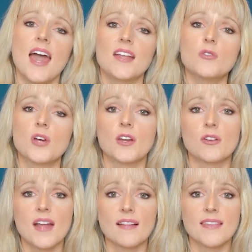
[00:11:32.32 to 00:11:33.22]
and you can
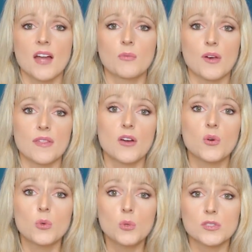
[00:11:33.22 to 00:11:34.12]
connect that with a
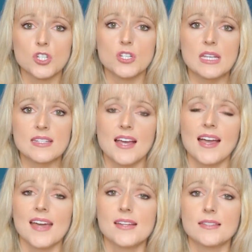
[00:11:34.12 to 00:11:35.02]
Google Sheet
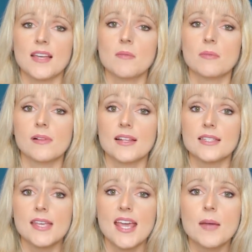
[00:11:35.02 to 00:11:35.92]
and assemble a
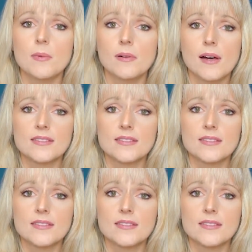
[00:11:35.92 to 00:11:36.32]
table,